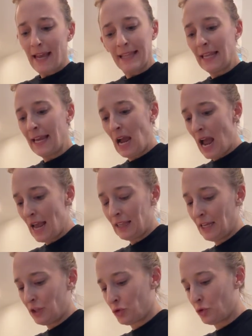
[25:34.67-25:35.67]
And like,
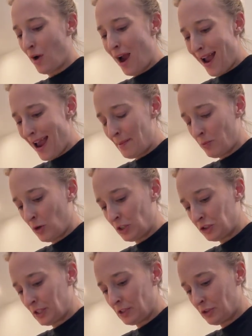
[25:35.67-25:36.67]
I like try
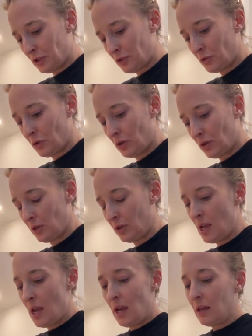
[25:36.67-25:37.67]
portion
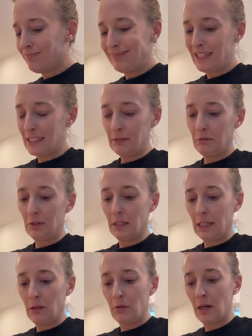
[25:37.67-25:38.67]
control. It doesn't
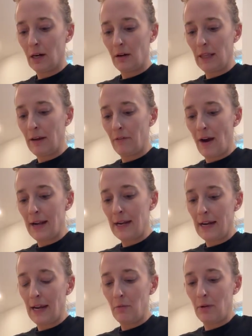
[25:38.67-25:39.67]
really work. Like
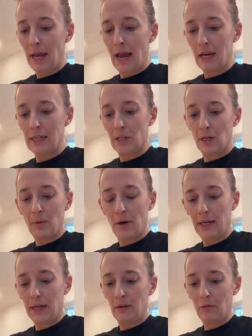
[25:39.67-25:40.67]
Friday night, we had a dinner
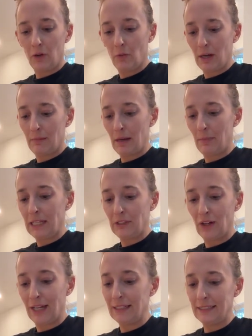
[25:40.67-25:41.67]
party for one of my
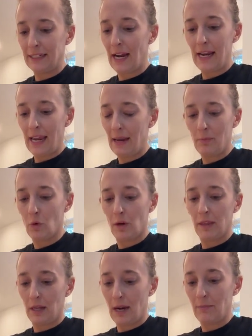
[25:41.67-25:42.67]
best friends and I ate
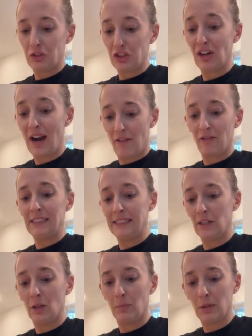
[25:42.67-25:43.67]
more than I'm sure every
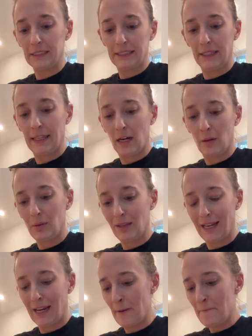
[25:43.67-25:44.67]
single person there.
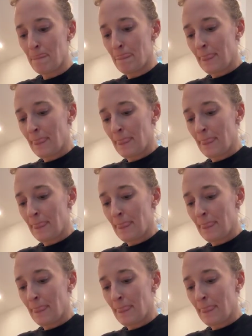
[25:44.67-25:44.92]
But like,